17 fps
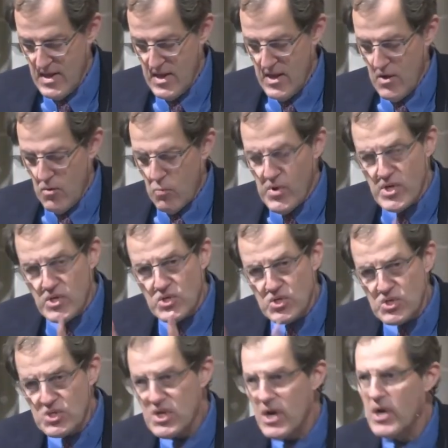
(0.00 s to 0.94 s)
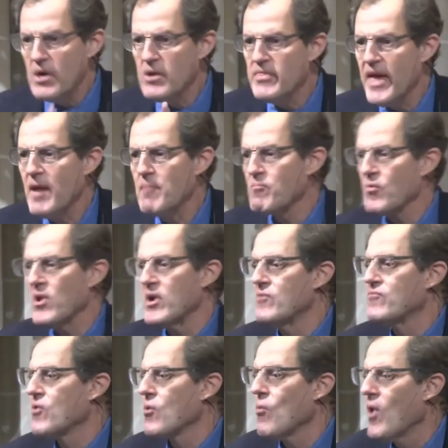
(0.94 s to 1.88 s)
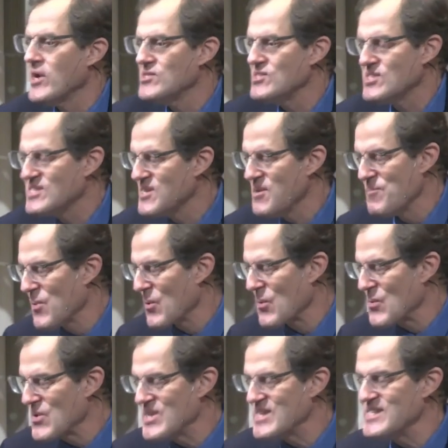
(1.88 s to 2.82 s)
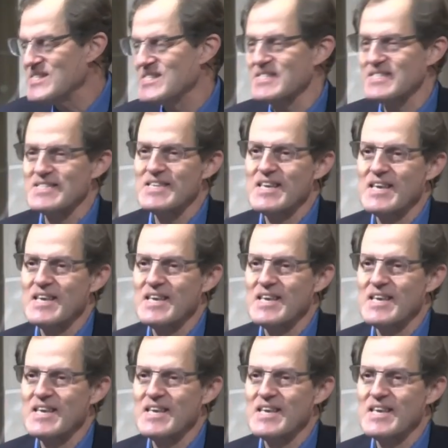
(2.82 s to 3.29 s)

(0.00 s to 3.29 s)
We share that bread for one simple reason